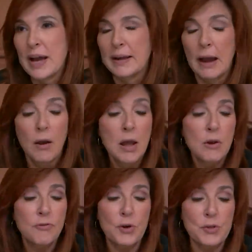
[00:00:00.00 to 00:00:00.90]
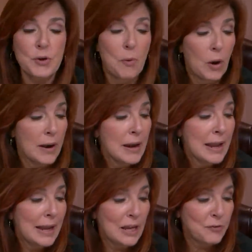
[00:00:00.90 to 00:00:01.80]
that now? Furthermore,
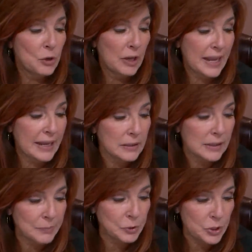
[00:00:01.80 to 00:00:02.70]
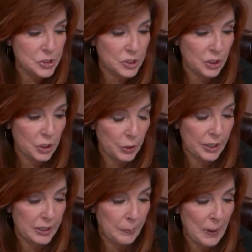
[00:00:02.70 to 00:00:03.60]
if you're laying claim to his
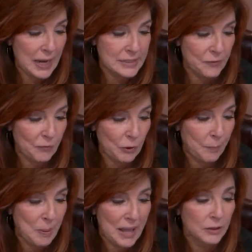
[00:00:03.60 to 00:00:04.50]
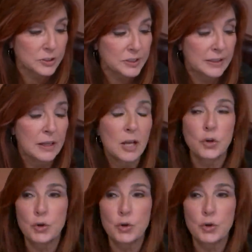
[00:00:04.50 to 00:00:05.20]
security deposit for a penalty,